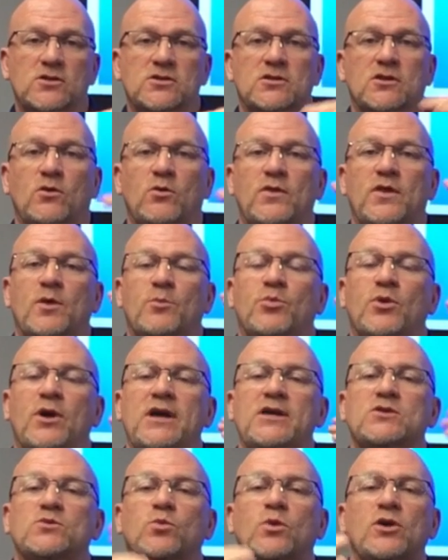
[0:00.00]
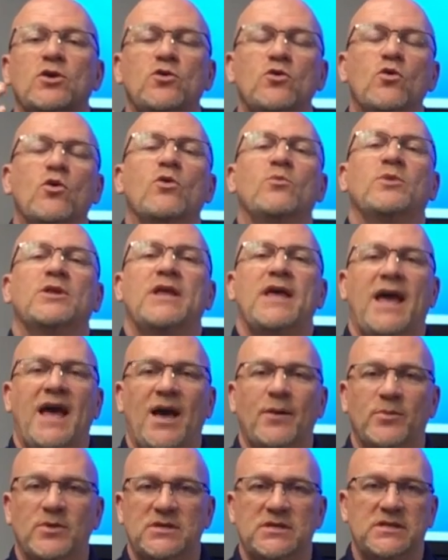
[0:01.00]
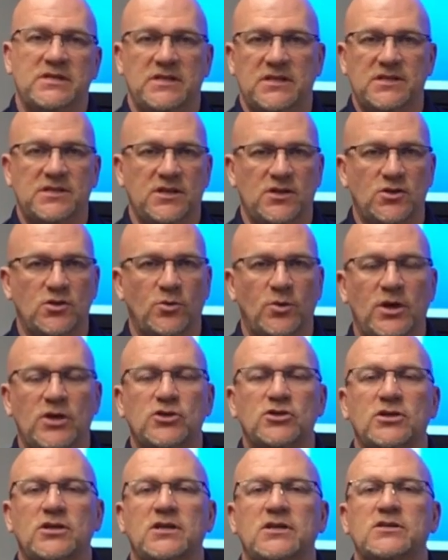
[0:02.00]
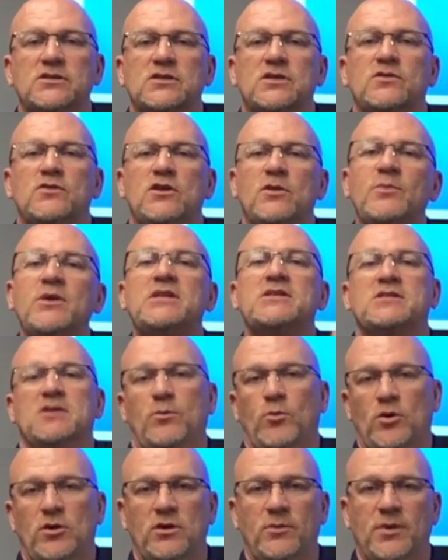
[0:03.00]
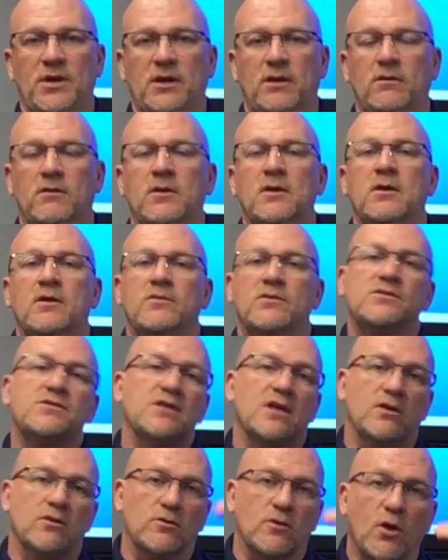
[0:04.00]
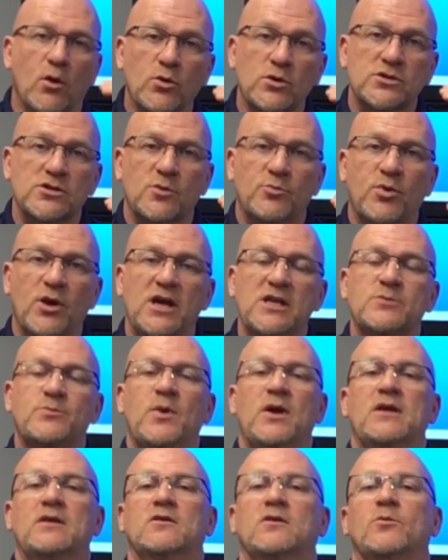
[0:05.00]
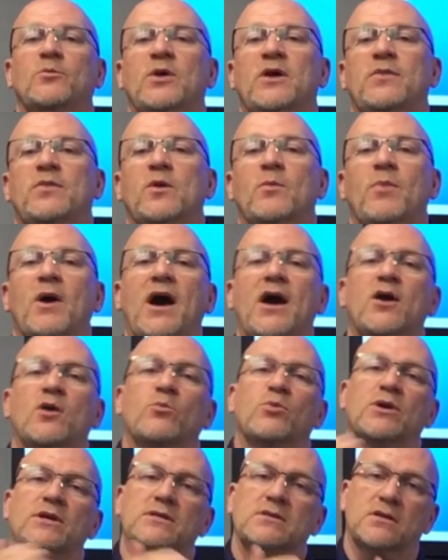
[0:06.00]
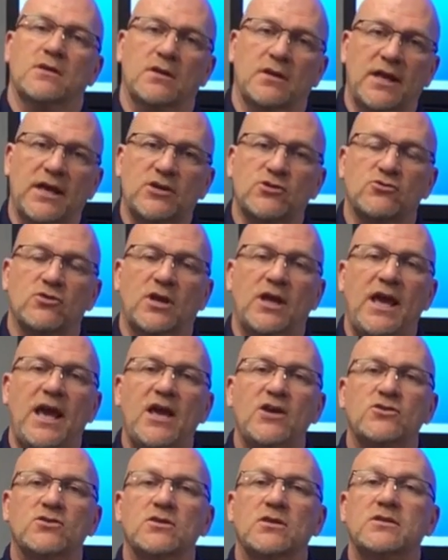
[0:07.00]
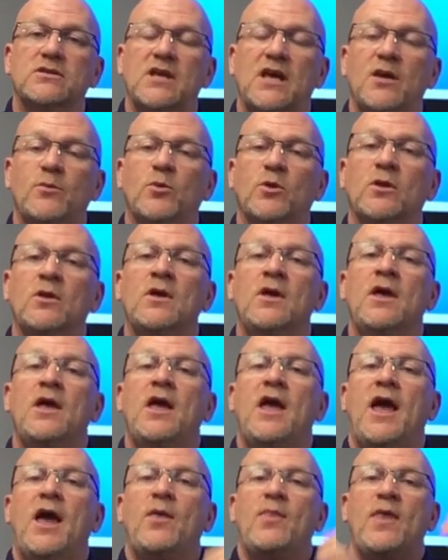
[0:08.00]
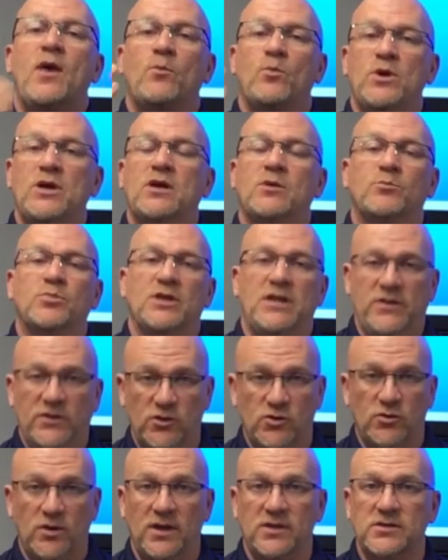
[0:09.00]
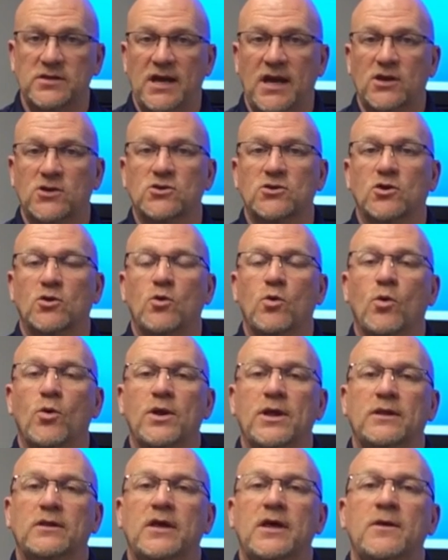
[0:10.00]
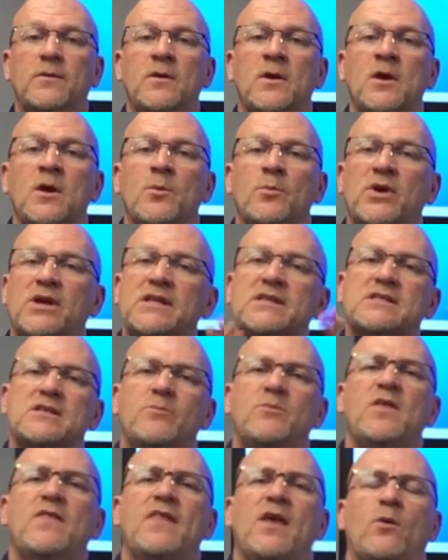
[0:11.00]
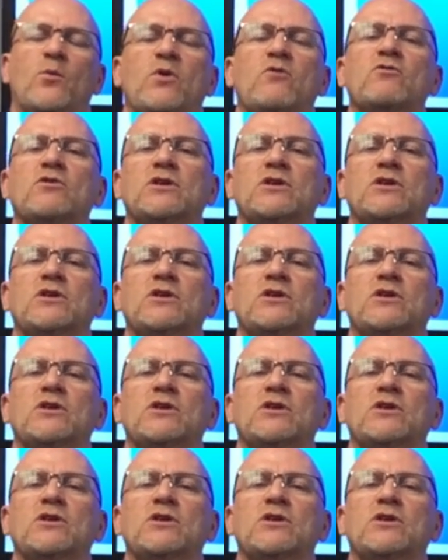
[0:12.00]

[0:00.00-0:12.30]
doesn't lower their price, what normally happens in this situation is you meet somewhere in the middle. The seller lowers their price by a little bit, the buyer brings a little extra cash to the table, and then we complete the transaction accordingly. But it's something that